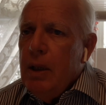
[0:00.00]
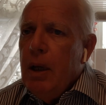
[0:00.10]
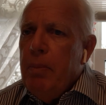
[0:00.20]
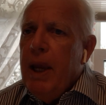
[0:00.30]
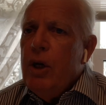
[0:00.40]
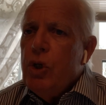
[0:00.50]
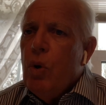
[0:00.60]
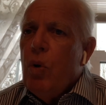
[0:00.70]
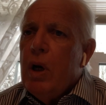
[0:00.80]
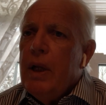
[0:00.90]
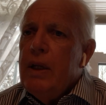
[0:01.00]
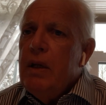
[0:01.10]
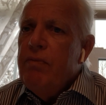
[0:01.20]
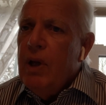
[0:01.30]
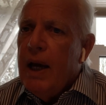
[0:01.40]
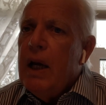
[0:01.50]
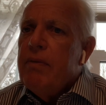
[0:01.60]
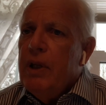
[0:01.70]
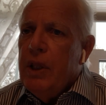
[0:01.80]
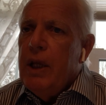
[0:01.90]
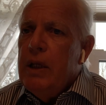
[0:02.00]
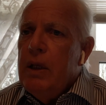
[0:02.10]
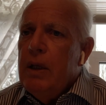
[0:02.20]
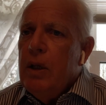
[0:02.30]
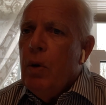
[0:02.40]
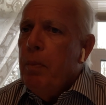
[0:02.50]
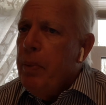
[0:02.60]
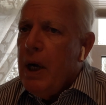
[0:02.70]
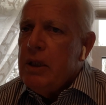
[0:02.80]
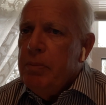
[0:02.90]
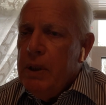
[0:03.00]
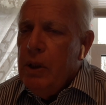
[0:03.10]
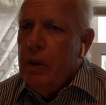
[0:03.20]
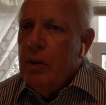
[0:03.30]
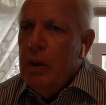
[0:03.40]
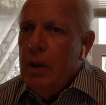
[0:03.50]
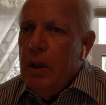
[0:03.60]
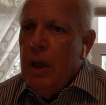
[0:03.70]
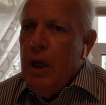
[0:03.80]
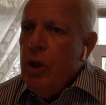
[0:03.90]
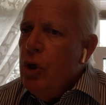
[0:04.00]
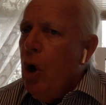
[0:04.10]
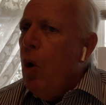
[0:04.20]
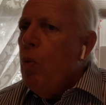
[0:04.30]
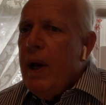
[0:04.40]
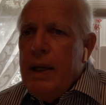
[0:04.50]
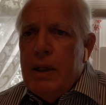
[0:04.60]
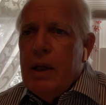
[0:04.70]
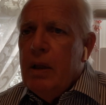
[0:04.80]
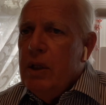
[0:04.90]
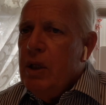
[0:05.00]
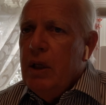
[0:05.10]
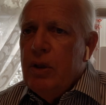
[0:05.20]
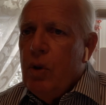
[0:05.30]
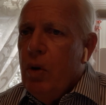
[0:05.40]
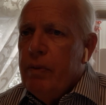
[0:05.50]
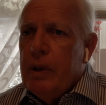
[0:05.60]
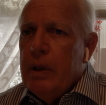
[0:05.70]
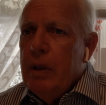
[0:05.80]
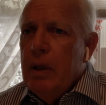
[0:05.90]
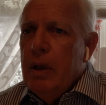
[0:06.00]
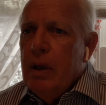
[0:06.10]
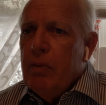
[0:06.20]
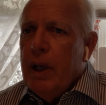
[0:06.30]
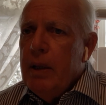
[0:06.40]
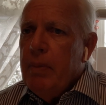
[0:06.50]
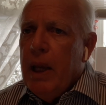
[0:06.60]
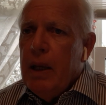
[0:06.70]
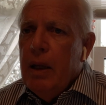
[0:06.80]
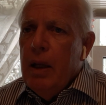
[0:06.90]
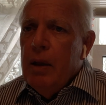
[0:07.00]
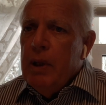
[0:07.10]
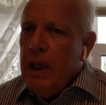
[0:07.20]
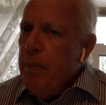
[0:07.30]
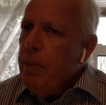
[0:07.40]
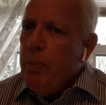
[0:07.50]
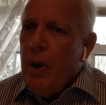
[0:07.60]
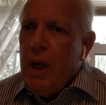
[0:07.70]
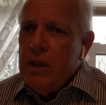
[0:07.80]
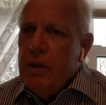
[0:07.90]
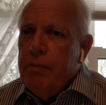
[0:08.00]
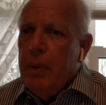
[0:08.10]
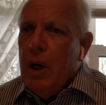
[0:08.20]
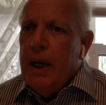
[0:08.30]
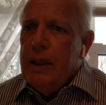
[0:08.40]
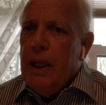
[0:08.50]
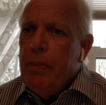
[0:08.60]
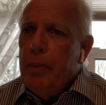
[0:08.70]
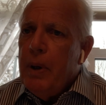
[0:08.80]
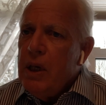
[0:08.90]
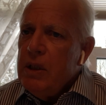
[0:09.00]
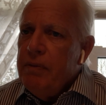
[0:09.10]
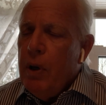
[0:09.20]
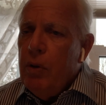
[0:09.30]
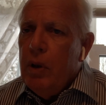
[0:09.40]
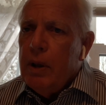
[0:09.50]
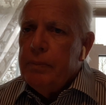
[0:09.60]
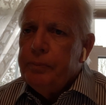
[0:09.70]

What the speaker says: to make sure that you've done everything you could possibly do. Don't wait until this thing is over, right, man? Keep a positive mind, keep a positive outlook.